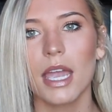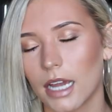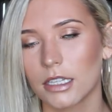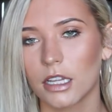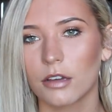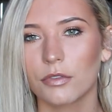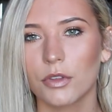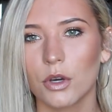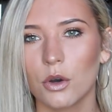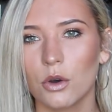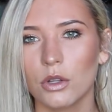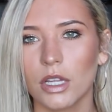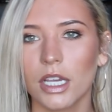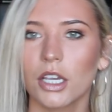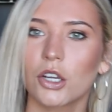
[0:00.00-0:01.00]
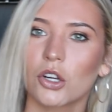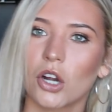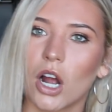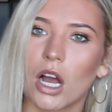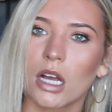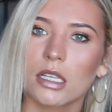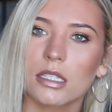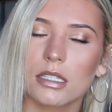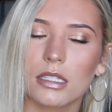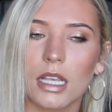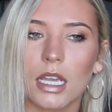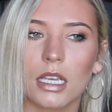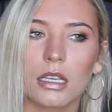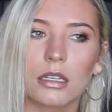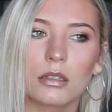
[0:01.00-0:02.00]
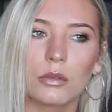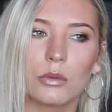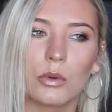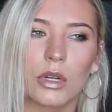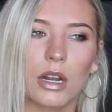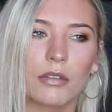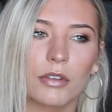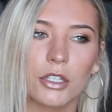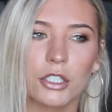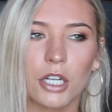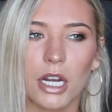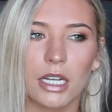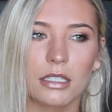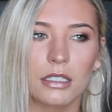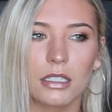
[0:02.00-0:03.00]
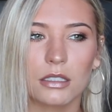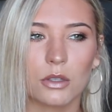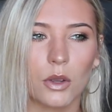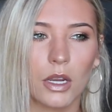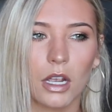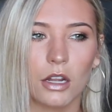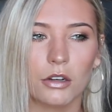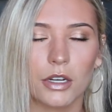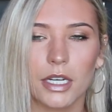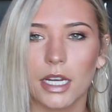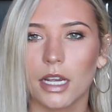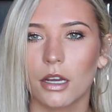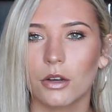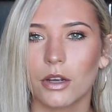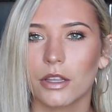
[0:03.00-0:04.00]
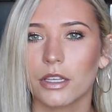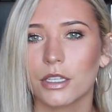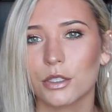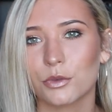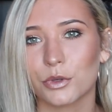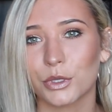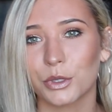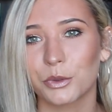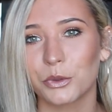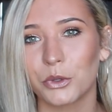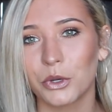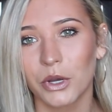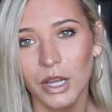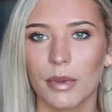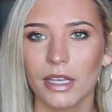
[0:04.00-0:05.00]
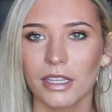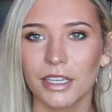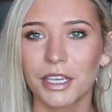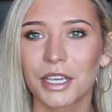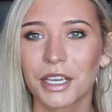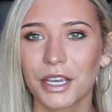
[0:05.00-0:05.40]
I love the whole like cross, like whatever trend that's going on right now. I think it's really cool. I'm not like